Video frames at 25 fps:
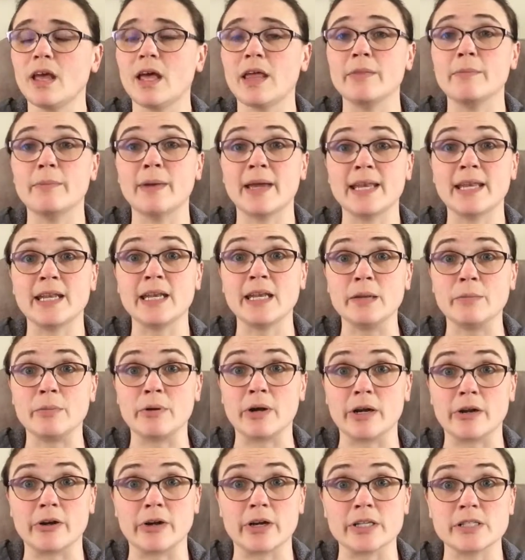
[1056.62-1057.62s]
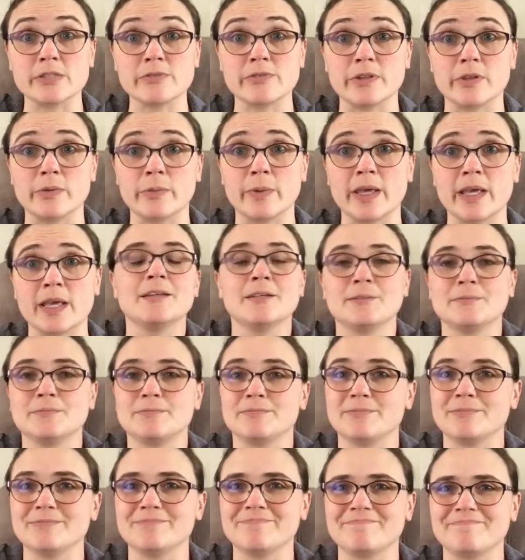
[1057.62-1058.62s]
my knitting progress for the week.
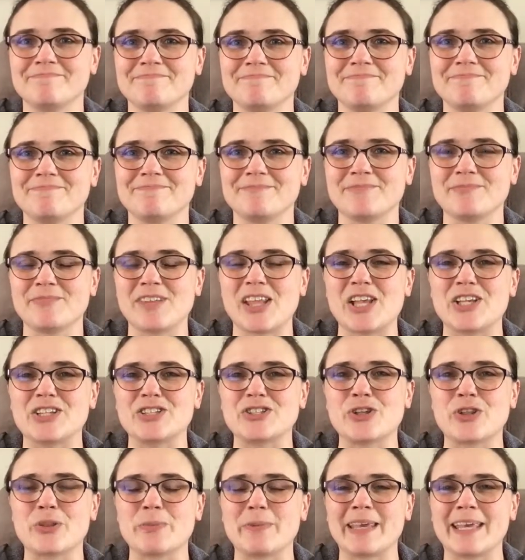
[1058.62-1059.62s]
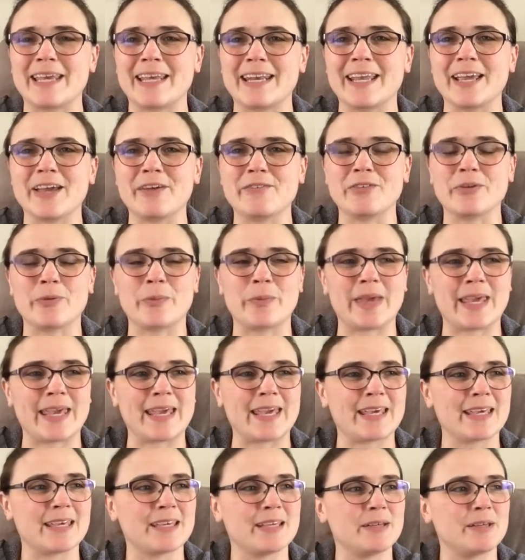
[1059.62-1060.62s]
So the beginning of the
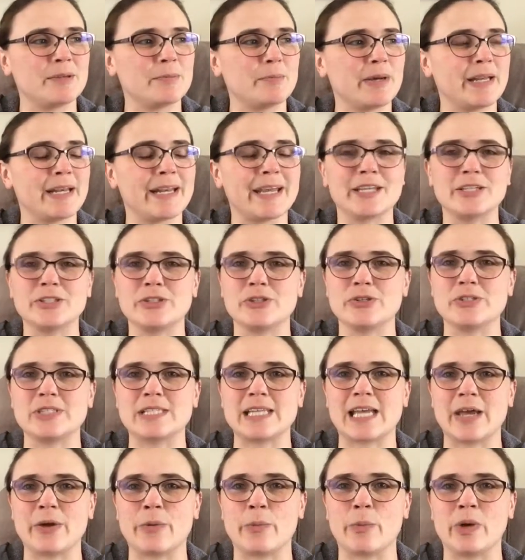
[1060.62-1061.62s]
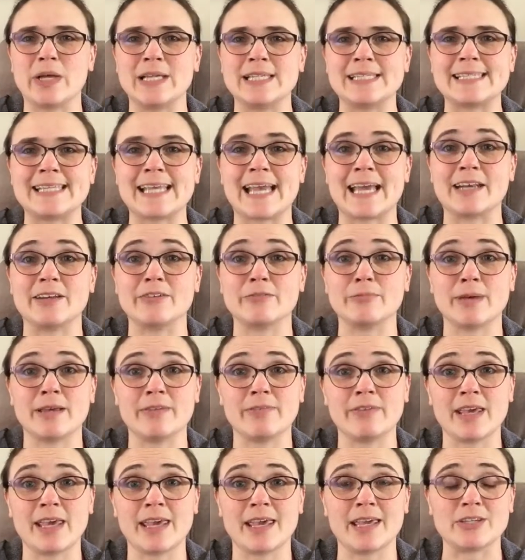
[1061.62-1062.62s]
week, Monday and Tuesday, was the end of my
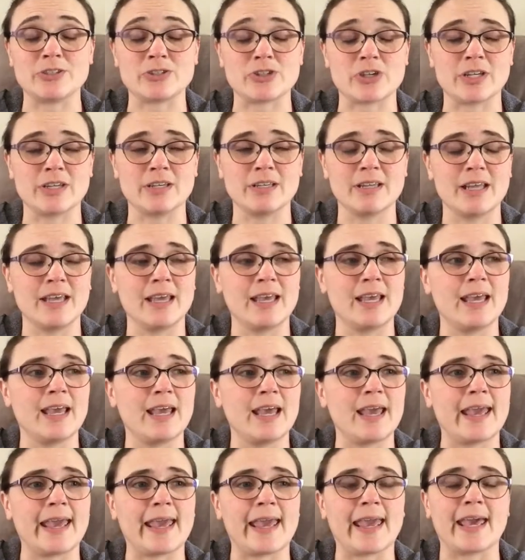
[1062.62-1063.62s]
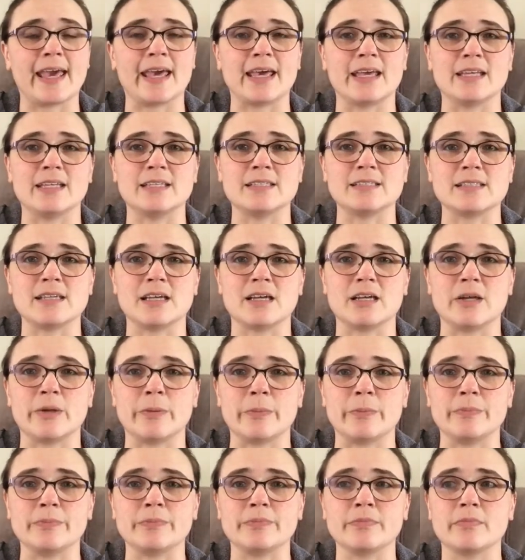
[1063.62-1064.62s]
vacation, and
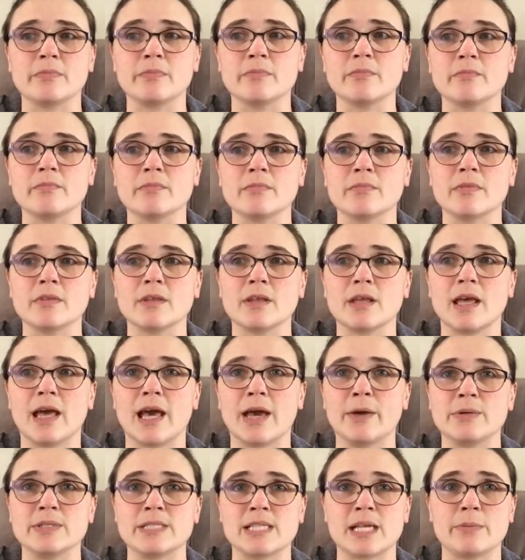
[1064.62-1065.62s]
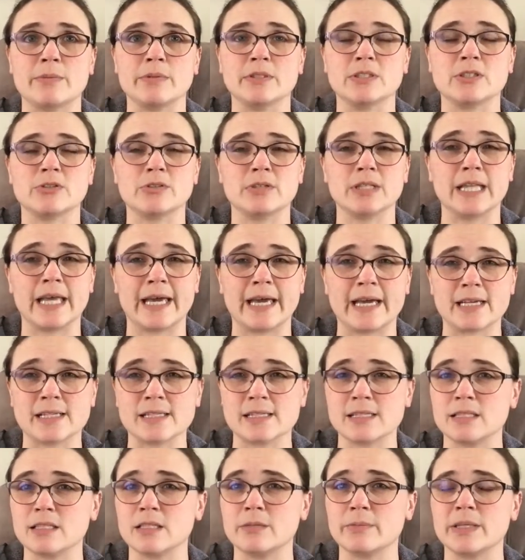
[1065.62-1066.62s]
I was able to relax
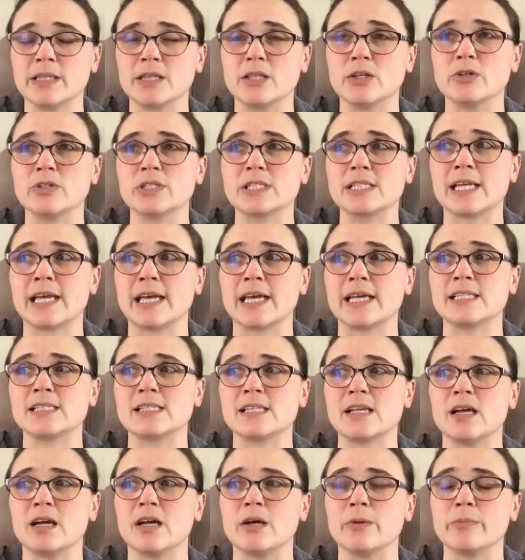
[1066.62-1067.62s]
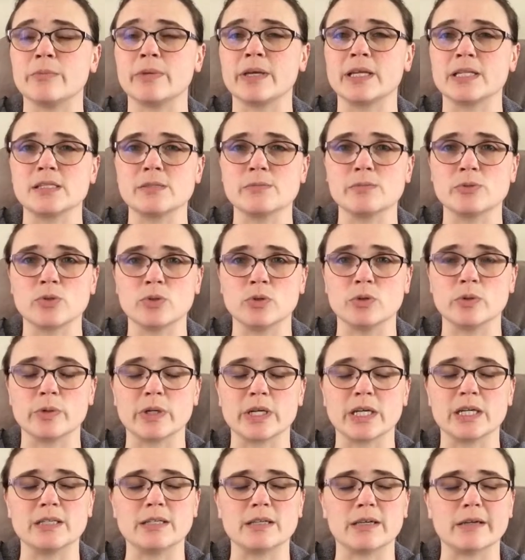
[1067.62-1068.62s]
a little bit those days, get some
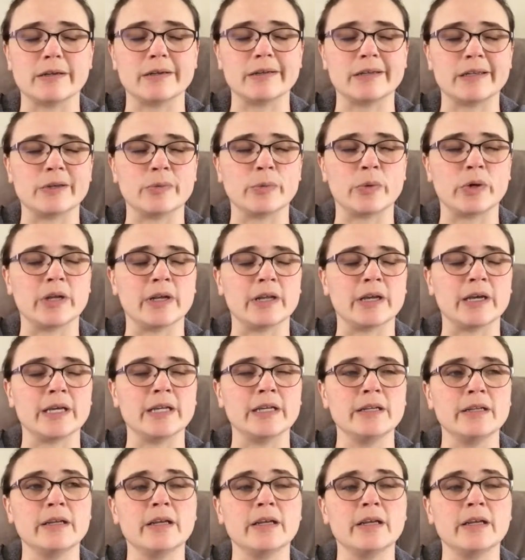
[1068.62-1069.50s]
schoolwork done and whatnot.